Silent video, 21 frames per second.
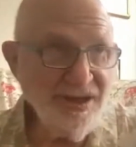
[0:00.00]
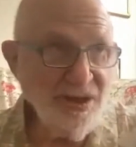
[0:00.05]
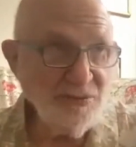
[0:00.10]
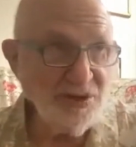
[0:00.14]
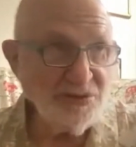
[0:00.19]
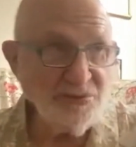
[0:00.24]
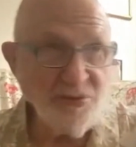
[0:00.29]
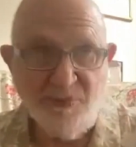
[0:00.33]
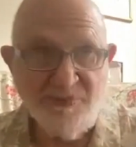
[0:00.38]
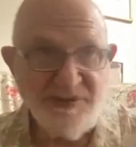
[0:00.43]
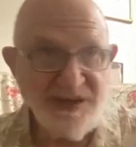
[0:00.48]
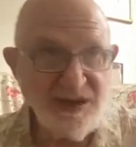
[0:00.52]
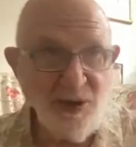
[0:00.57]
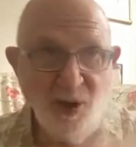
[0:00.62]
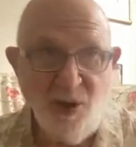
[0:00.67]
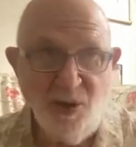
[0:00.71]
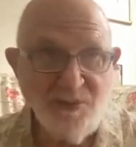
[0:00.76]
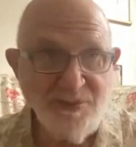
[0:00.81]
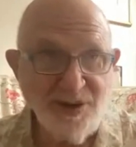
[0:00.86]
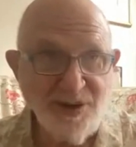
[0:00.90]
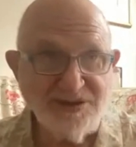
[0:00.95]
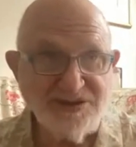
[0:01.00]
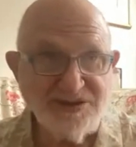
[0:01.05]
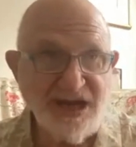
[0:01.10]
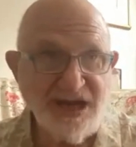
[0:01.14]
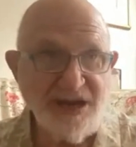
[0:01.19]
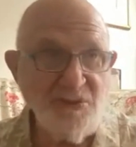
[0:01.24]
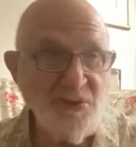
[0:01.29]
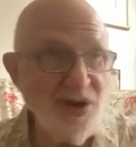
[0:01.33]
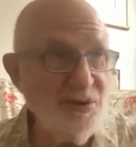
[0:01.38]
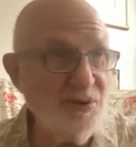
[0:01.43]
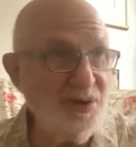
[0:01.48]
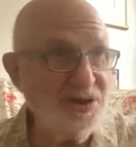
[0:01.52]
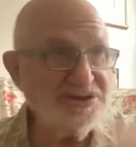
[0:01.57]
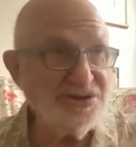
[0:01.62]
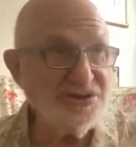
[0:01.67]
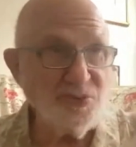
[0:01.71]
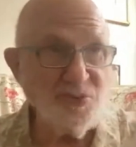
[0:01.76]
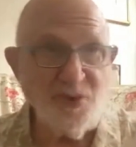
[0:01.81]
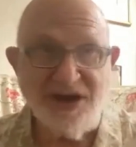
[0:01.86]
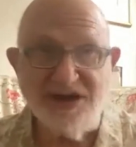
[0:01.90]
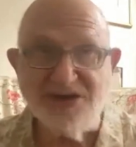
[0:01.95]
with Whoopi Goldberg saying, well, it
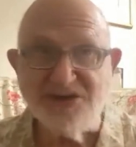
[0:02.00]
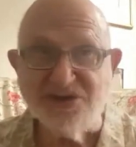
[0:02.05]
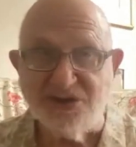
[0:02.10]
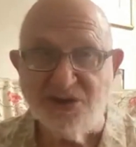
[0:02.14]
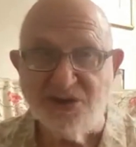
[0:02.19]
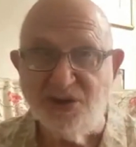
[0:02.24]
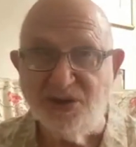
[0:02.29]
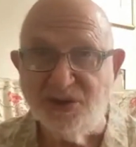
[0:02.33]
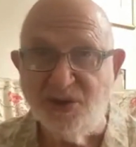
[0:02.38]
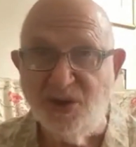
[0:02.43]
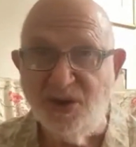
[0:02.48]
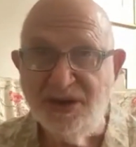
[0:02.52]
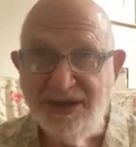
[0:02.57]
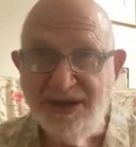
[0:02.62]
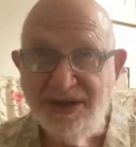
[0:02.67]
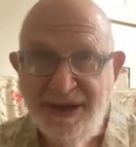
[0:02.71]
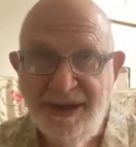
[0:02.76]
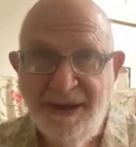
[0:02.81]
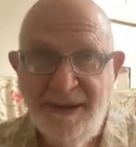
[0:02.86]
wasn't racial.